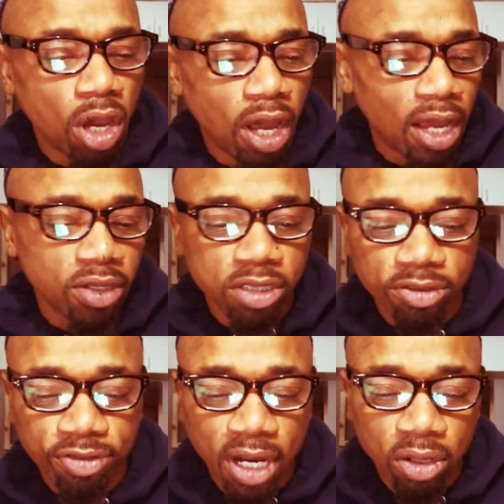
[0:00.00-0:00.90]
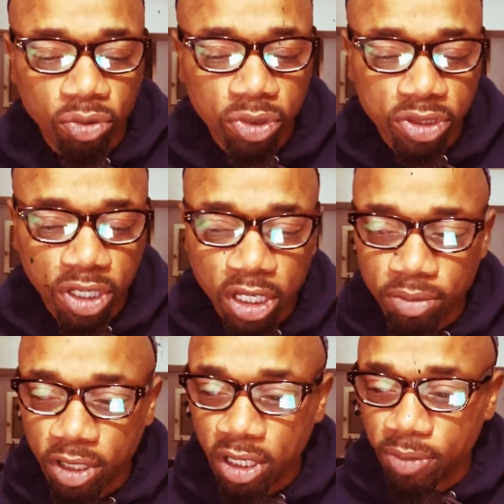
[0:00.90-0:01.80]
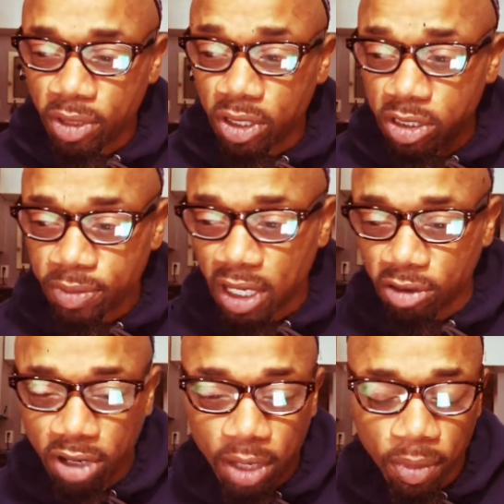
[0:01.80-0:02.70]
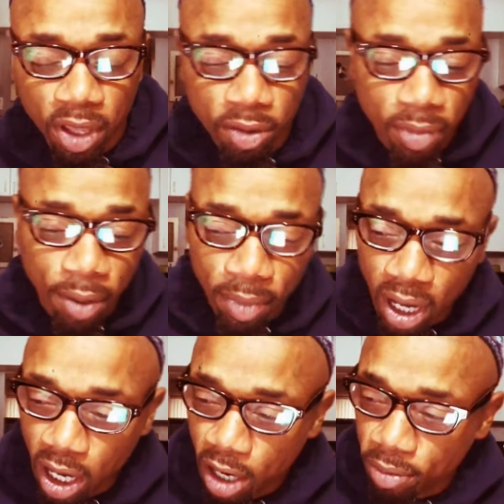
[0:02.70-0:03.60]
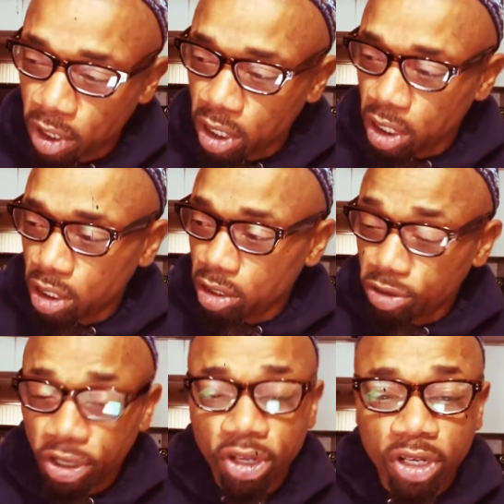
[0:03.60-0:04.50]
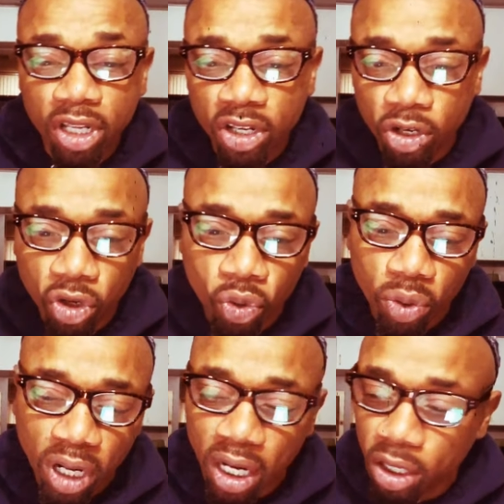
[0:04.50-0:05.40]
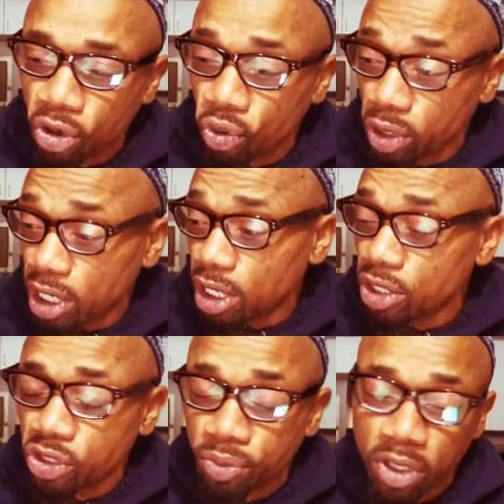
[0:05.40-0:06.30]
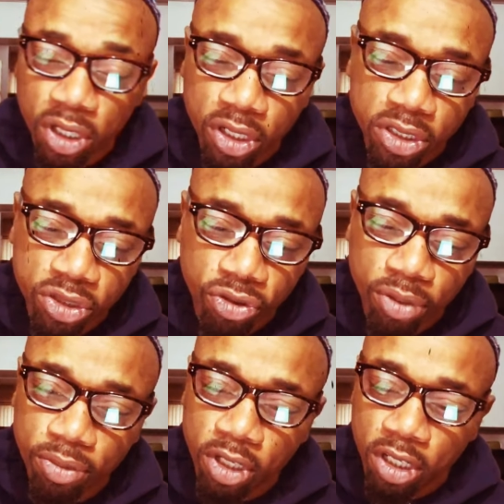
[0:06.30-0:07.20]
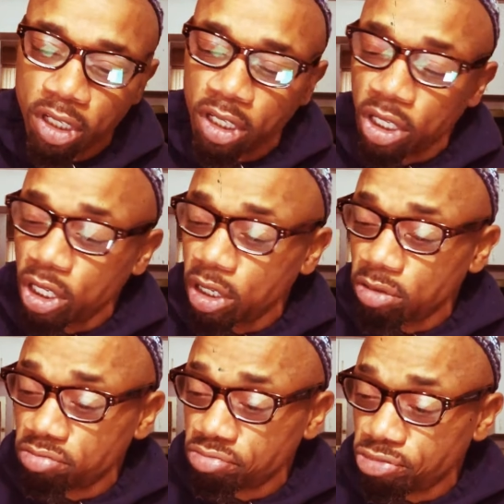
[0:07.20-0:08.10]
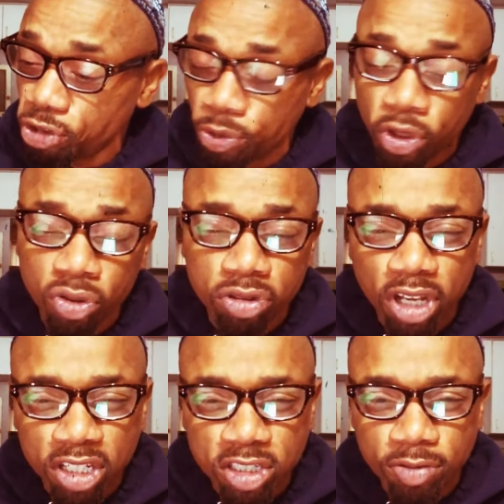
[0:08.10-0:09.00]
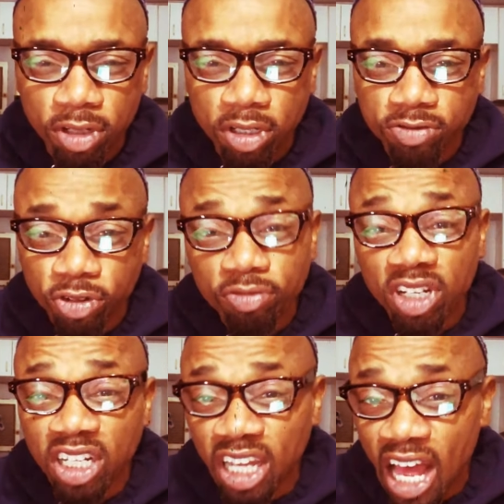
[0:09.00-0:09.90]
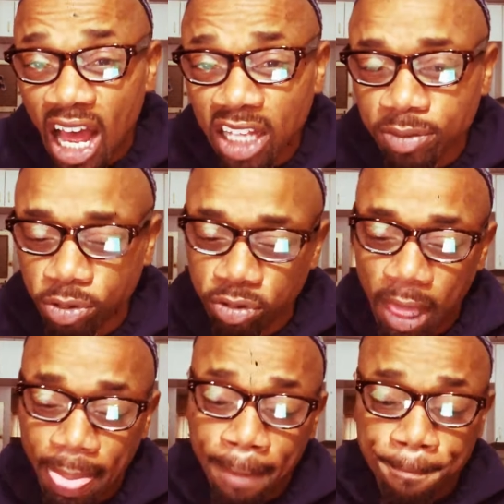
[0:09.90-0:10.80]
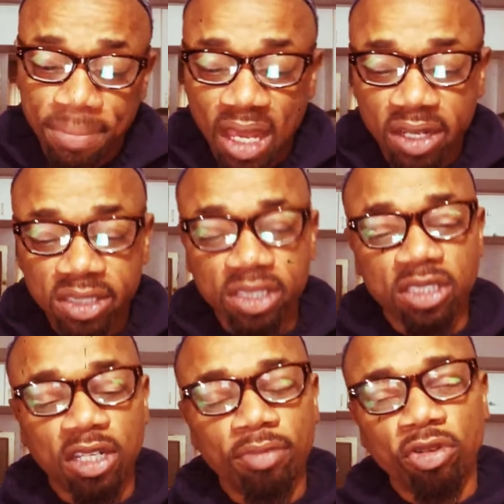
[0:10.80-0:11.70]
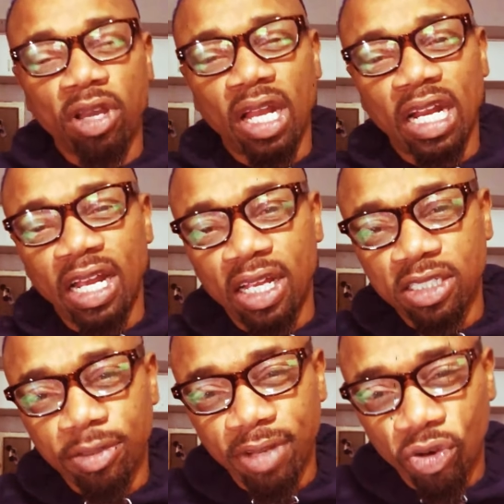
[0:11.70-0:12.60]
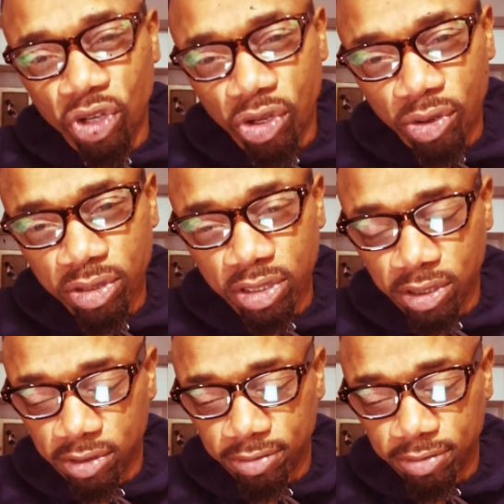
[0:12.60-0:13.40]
I used to follow the same thing because my grandmother, my mom, they didn't know what I know. They entered me in the script from the New Testament, from the gospel. Now, this is something you got to ask about culture.